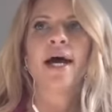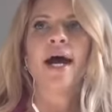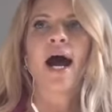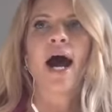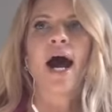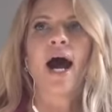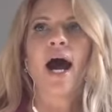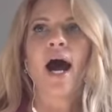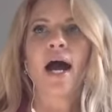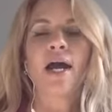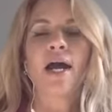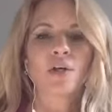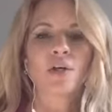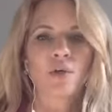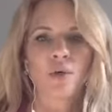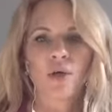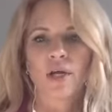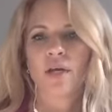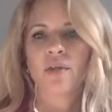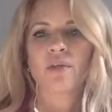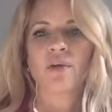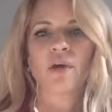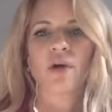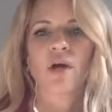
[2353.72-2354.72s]
I
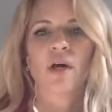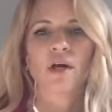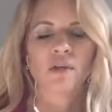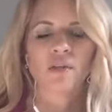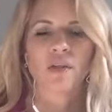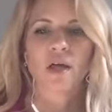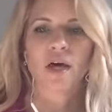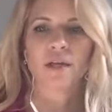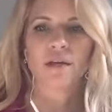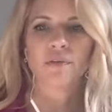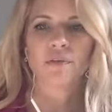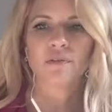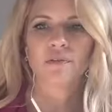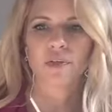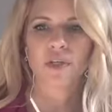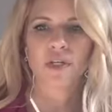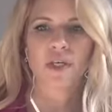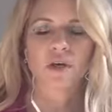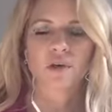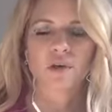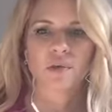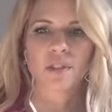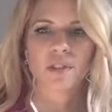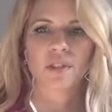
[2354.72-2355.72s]
agree. There are a lot of
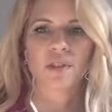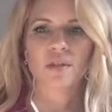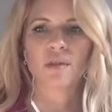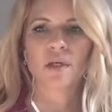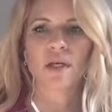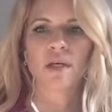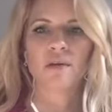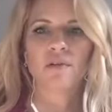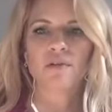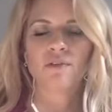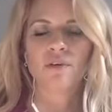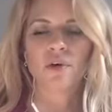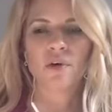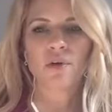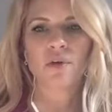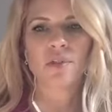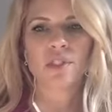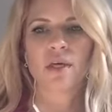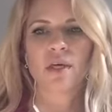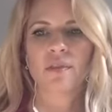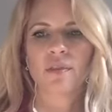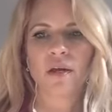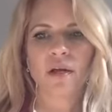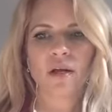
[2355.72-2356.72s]
videos and photos
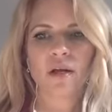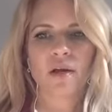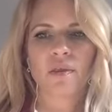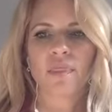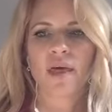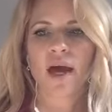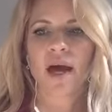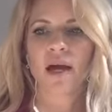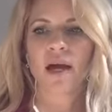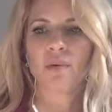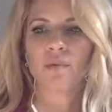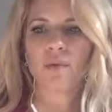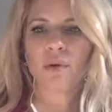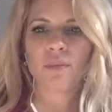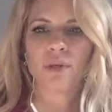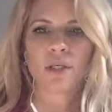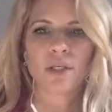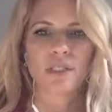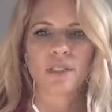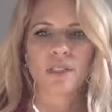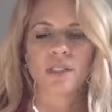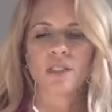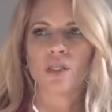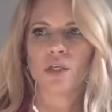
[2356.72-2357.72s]
out there that
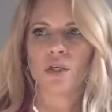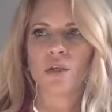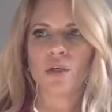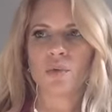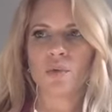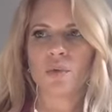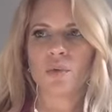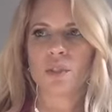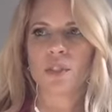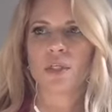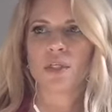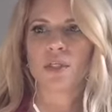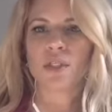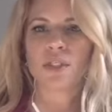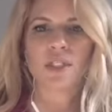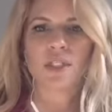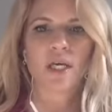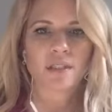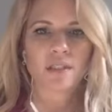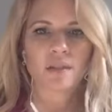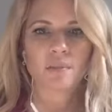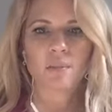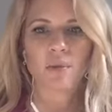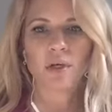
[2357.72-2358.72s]
women use their
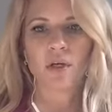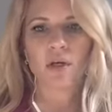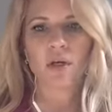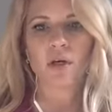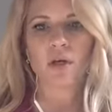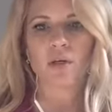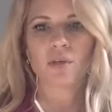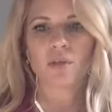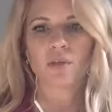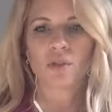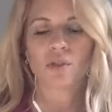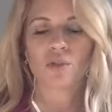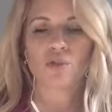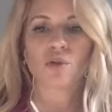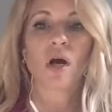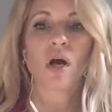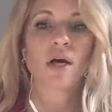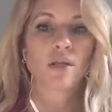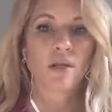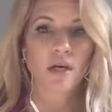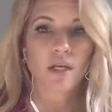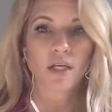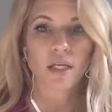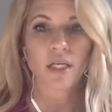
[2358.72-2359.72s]
sex appeal to draw
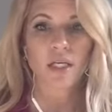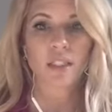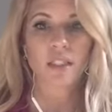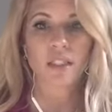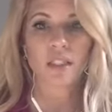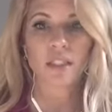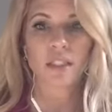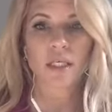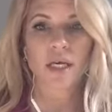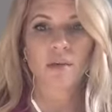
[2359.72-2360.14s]
an audience.